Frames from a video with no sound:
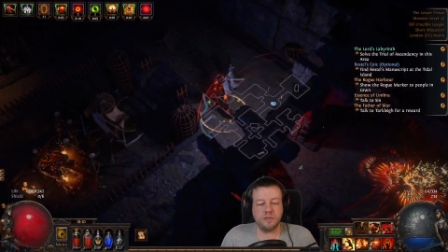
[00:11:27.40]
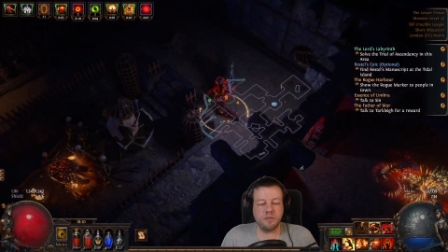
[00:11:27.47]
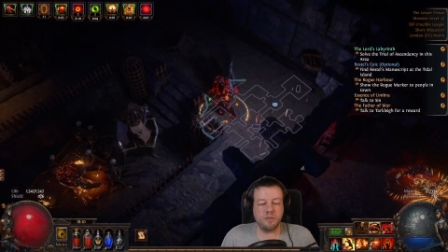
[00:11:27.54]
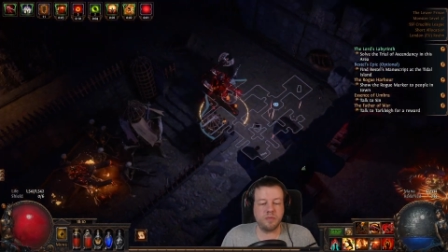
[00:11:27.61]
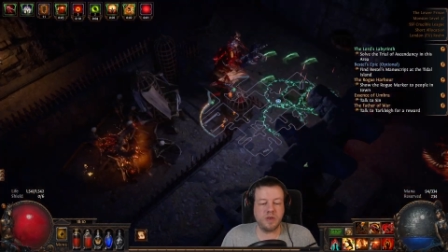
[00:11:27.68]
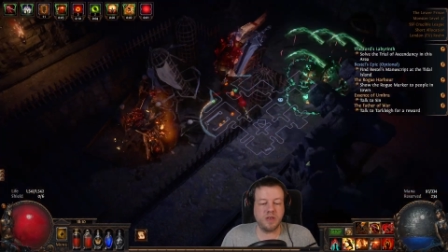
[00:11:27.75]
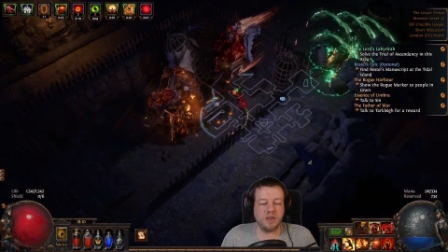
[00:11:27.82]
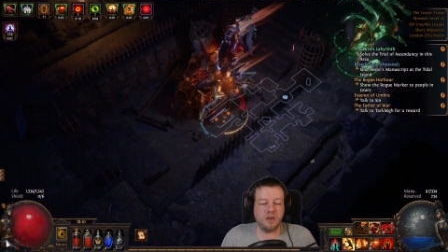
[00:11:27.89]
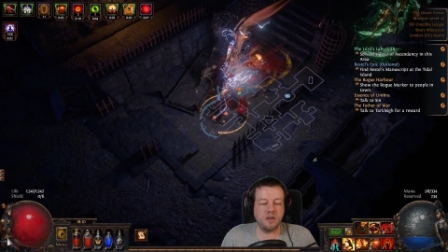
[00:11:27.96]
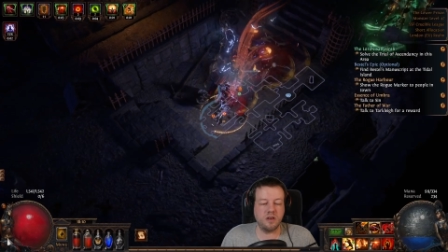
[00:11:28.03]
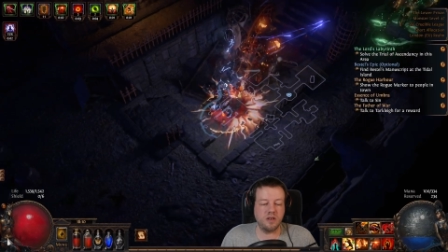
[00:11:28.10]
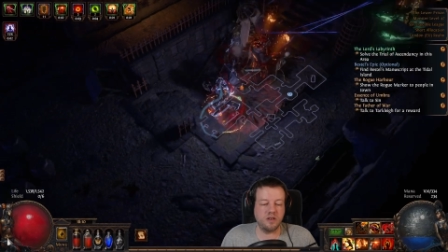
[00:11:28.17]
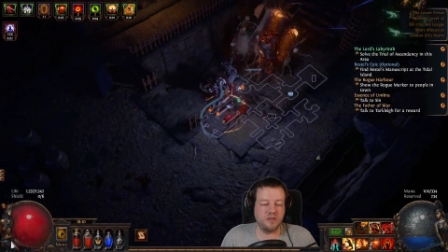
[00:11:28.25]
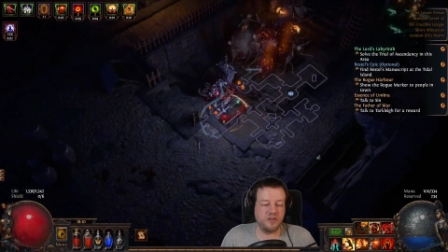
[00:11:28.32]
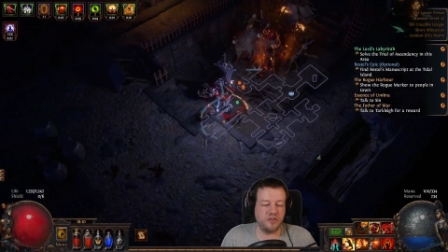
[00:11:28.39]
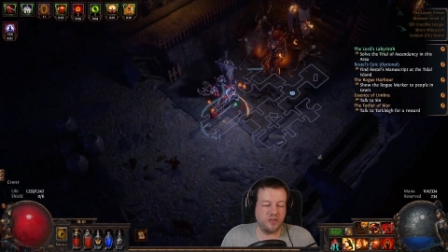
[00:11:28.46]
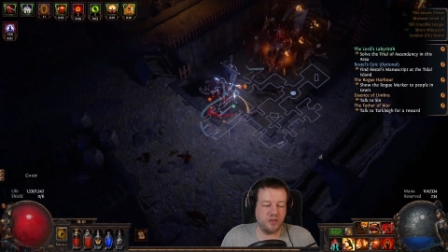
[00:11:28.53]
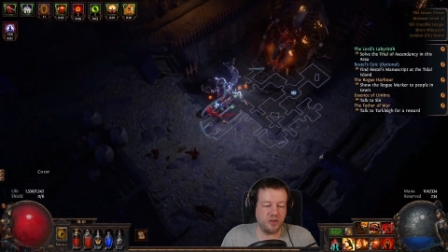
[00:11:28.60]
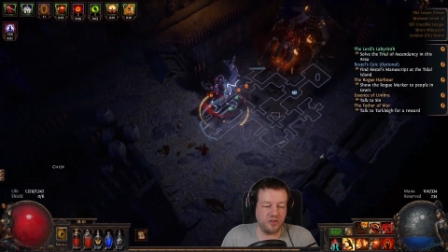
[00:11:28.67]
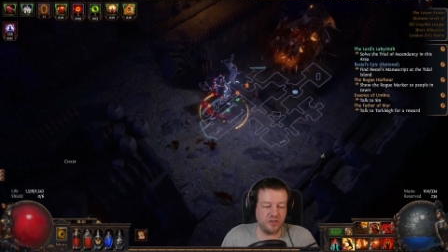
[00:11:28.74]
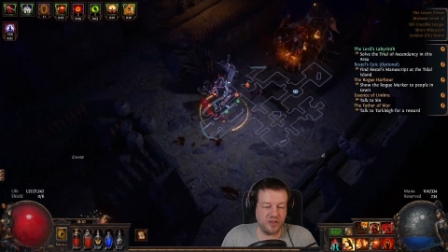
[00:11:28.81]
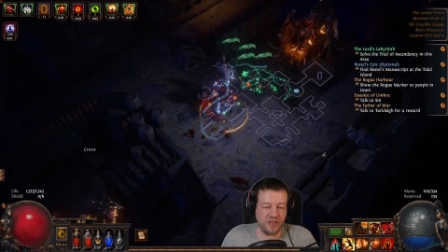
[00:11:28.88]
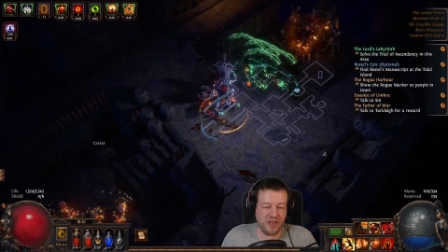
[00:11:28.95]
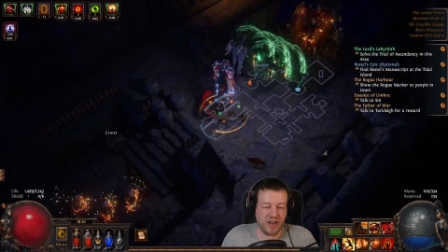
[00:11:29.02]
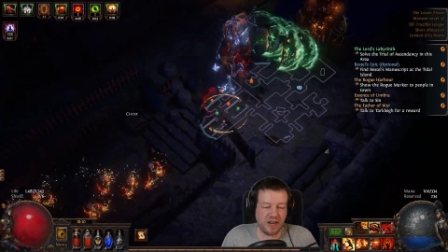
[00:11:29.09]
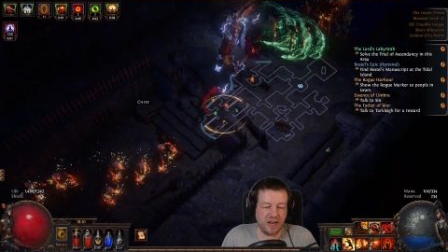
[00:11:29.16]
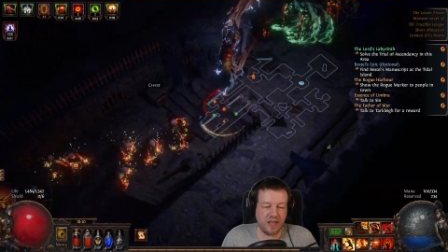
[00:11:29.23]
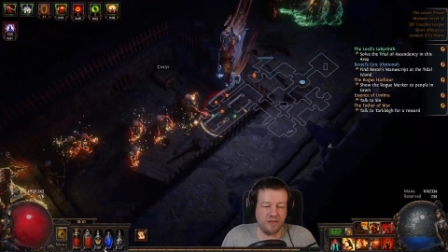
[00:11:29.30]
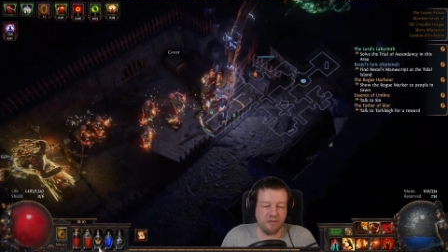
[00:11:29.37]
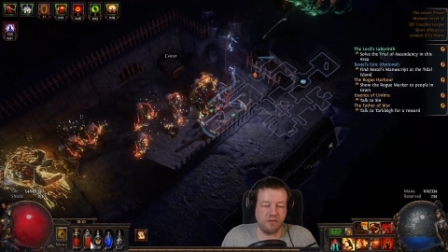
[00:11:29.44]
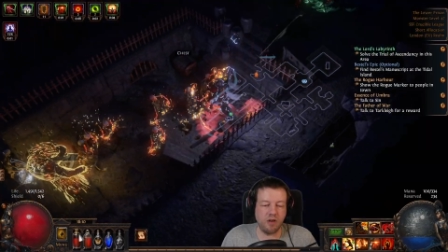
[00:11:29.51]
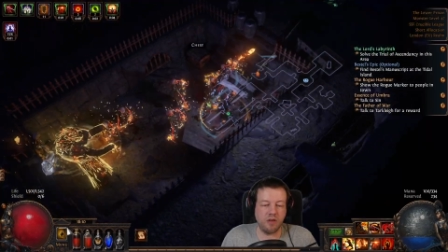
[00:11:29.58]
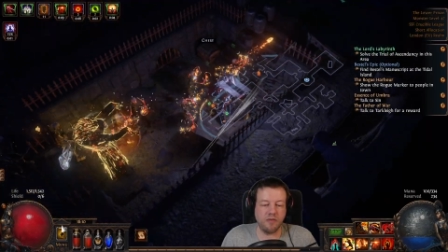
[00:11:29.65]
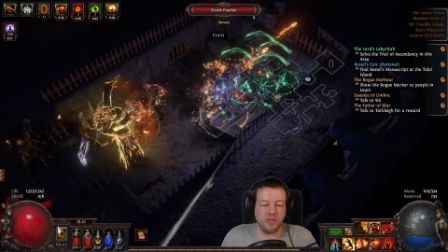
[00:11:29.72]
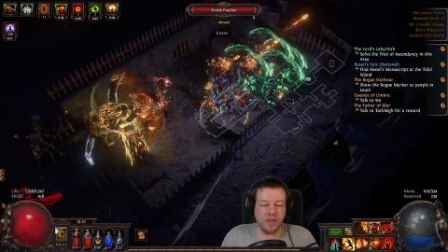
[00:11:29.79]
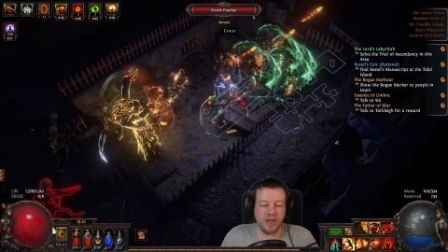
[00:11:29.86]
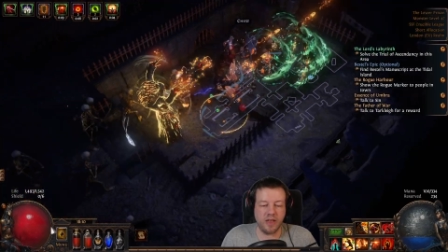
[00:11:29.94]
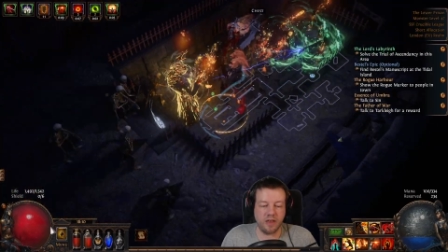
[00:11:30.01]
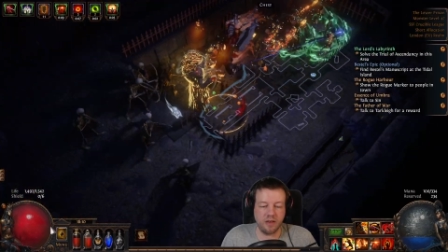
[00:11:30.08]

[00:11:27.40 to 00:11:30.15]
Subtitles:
Because you can see that lever over there.